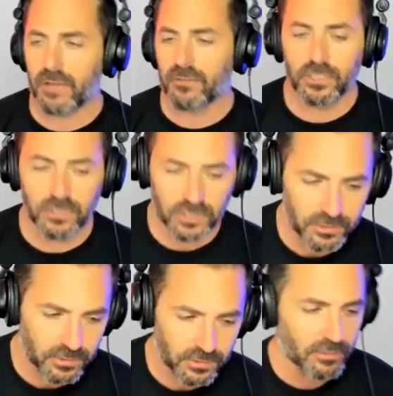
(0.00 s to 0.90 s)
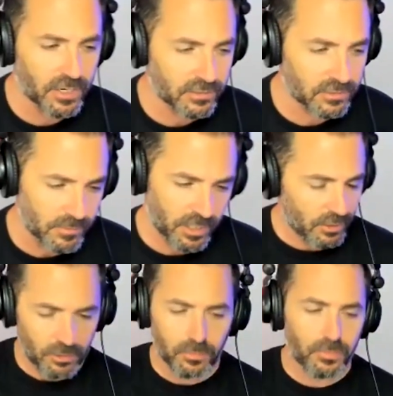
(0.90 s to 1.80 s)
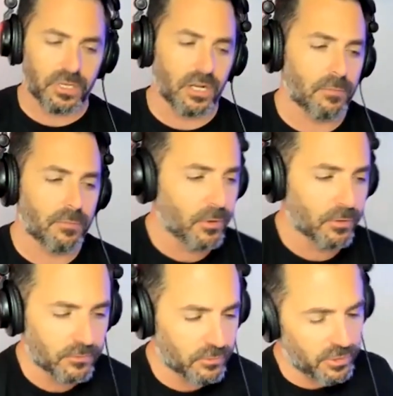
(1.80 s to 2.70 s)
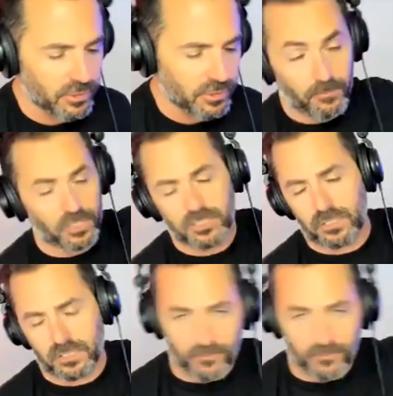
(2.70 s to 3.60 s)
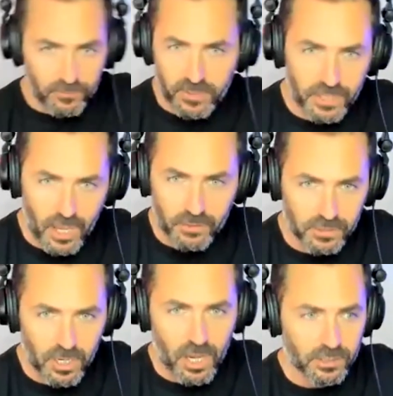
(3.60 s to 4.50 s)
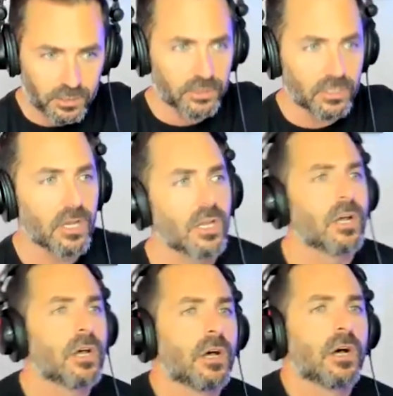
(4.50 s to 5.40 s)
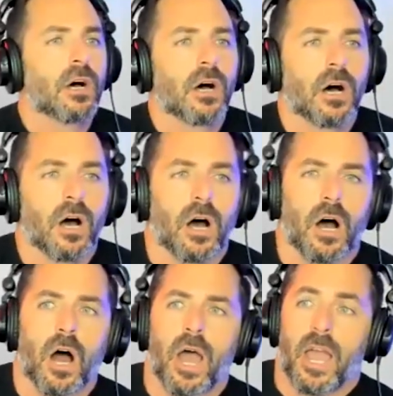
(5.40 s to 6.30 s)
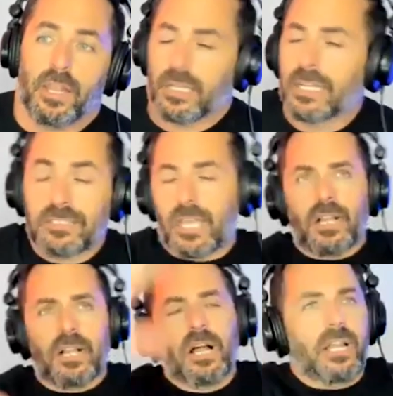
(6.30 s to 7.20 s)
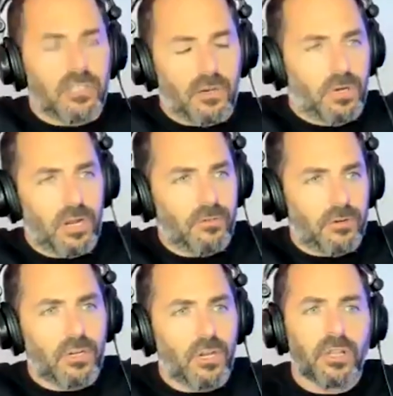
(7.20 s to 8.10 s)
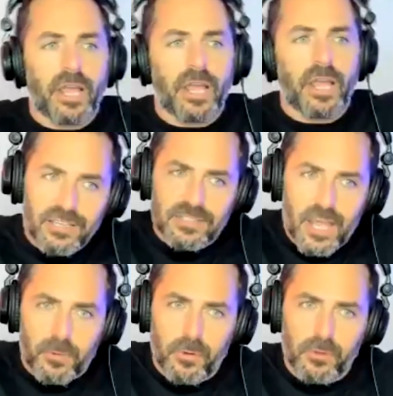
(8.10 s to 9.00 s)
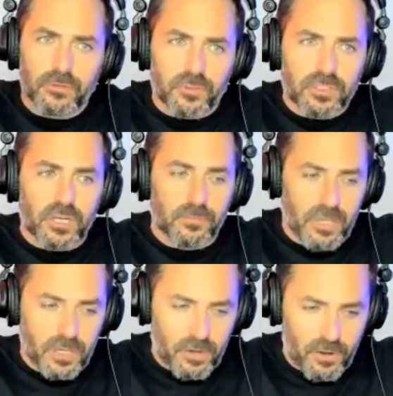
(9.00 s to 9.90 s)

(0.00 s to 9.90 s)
and I have a hundred thousand dollar estimate, and you present a proposal for settlement for let's just say fifty thousand dollars, and let's say the client's like whatever you know, like is that proposal for settlement